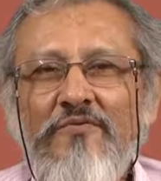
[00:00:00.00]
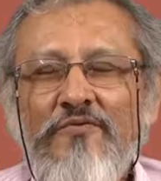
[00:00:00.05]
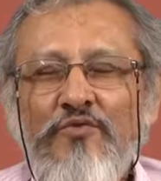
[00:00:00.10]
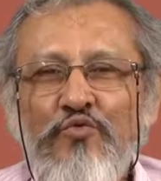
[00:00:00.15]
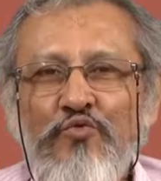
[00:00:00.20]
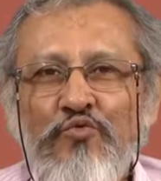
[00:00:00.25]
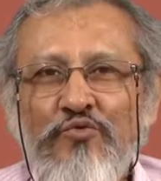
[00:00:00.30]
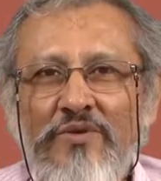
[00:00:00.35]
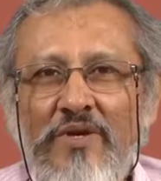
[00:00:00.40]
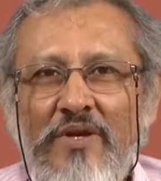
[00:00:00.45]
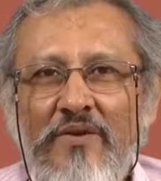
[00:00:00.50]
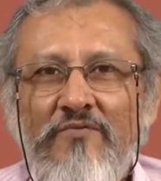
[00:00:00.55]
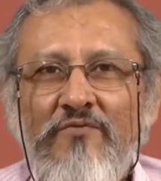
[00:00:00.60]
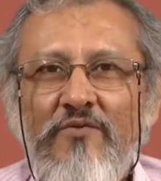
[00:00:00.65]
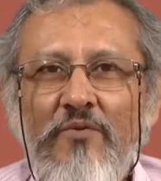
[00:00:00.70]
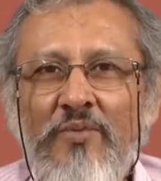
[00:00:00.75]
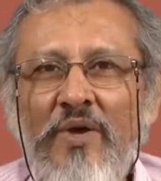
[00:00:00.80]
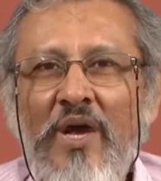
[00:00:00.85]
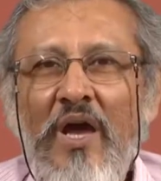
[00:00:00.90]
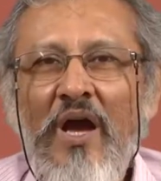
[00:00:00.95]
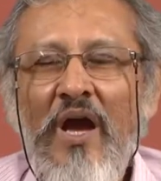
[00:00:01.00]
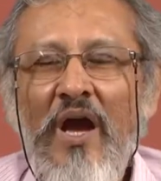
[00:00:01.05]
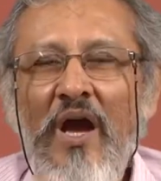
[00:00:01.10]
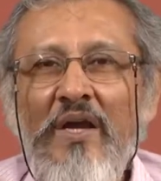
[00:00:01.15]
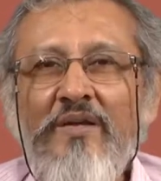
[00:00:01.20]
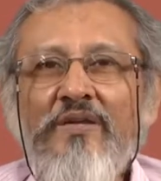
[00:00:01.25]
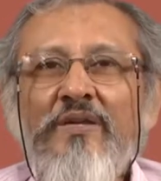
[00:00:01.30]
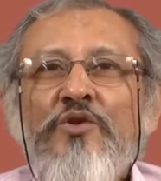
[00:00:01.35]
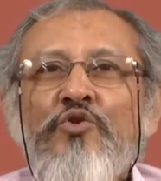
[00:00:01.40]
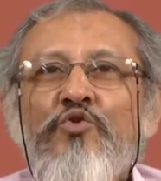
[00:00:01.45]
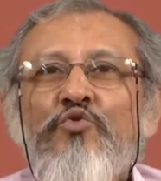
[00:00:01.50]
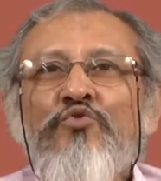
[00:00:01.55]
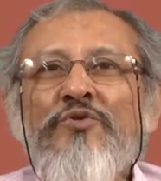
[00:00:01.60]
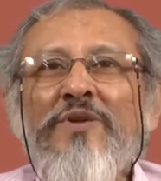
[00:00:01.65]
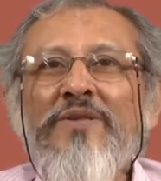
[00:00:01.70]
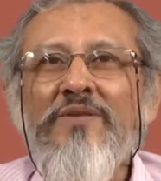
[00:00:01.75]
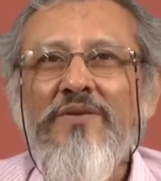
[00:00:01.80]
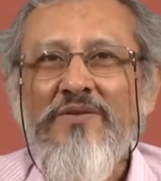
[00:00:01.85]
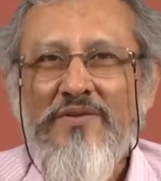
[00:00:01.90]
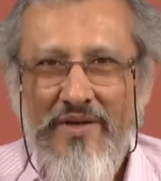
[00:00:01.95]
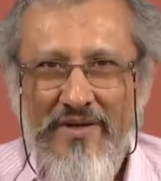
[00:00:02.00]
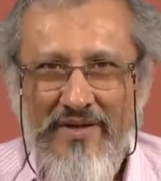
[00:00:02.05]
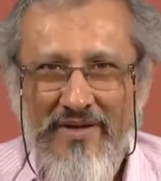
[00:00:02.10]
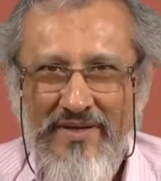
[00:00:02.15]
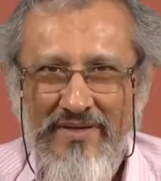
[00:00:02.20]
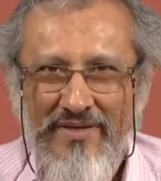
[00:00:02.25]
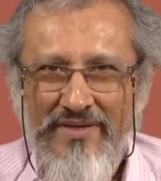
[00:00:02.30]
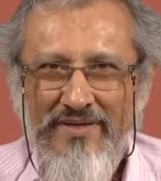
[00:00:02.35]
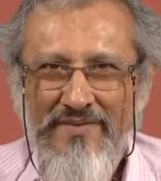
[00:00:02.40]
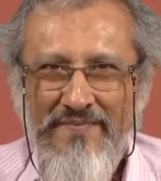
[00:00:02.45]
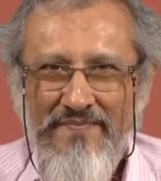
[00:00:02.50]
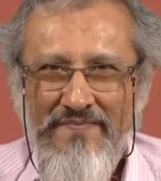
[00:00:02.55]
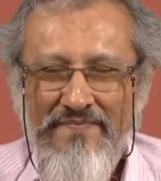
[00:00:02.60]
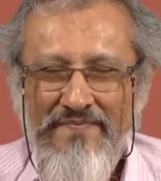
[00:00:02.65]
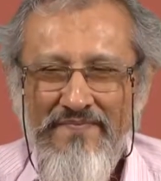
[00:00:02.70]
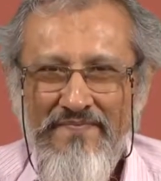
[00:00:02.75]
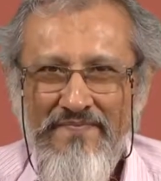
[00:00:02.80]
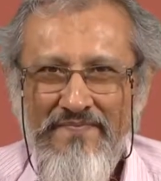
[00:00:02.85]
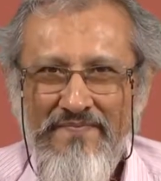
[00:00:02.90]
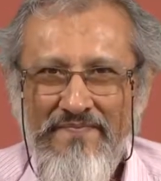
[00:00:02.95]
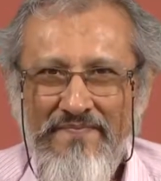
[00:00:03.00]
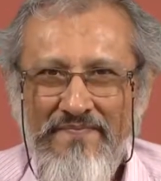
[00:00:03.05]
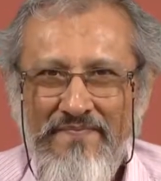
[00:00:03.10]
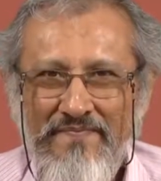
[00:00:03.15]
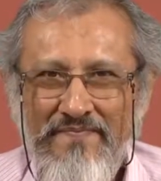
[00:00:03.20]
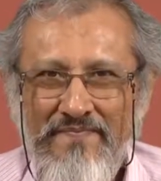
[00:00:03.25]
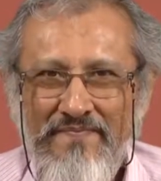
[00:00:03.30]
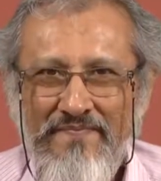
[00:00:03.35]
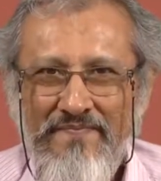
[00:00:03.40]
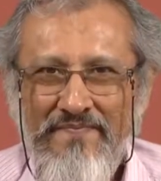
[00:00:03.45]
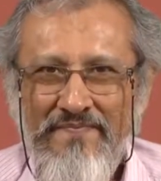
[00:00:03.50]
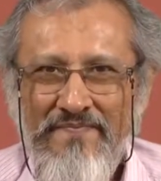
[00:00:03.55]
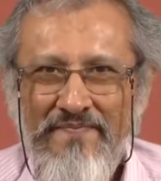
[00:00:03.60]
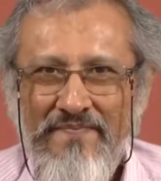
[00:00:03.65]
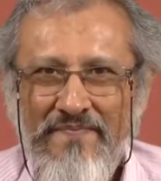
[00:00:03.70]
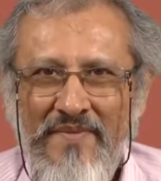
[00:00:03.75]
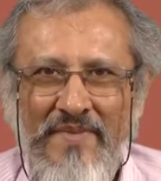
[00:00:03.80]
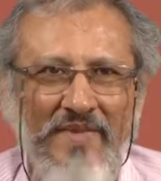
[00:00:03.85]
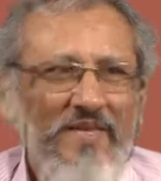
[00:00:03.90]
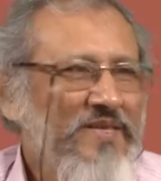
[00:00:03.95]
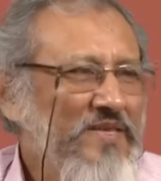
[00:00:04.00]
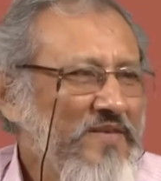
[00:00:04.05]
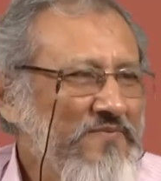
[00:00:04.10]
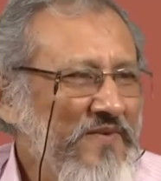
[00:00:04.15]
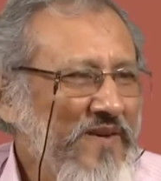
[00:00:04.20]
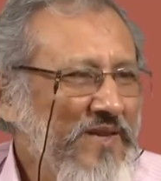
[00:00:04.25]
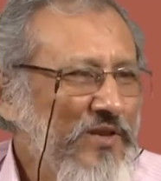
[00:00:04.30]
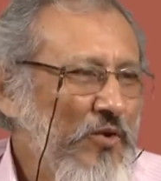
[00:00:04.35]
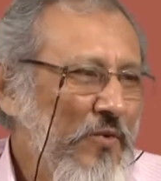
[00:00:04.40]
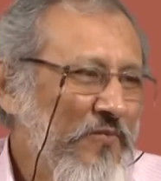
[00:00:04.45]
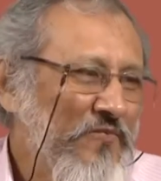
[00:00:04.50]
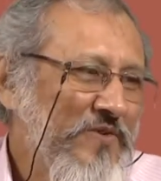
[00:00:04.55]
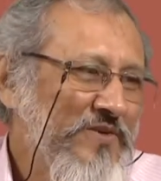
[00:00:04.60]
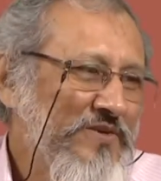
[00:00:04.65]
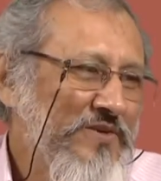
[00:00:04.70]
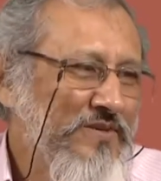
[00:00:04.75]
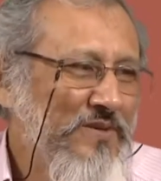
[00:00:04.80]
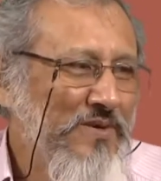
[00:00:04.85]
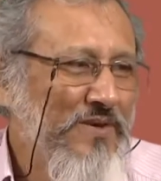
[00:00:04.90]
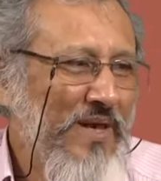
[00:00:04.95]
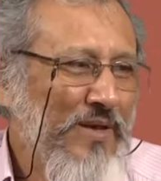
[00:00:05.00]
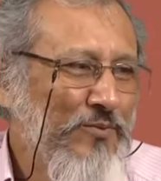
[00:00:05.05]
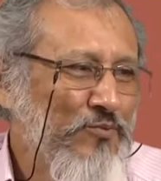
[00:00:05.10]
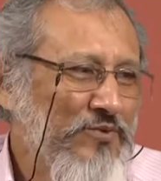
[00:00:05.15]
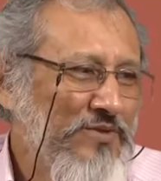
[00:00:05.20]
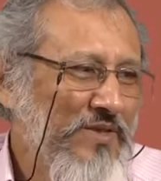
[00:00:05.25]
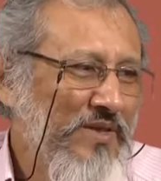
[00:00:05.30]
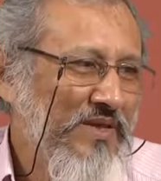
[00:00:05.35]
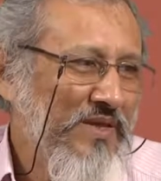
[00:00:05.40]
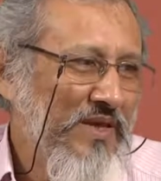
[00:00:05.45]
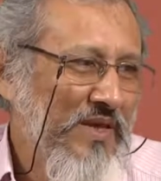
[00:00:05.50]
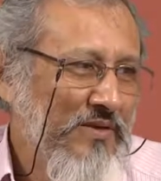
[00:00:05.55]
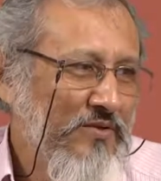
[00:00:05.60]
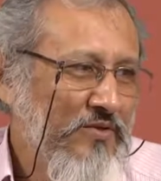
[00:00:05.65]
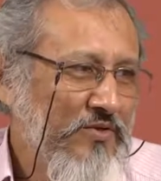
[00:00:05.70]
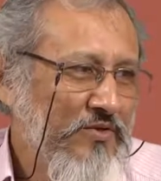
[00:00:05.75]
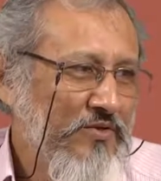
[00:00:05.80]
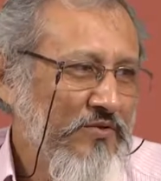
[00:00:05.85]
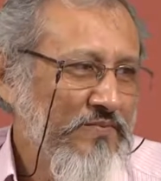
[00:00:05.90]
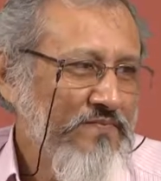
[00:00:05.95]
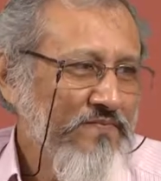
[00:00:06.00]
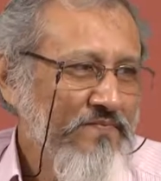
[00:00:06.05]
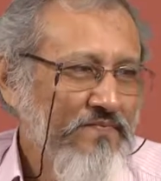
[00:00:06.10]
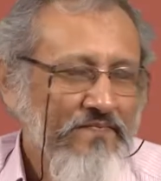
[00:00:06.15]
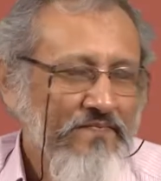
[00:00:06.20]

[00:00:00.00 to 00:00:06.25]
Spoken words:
of shooting from undershooting the target. This is very obvious in a language like English.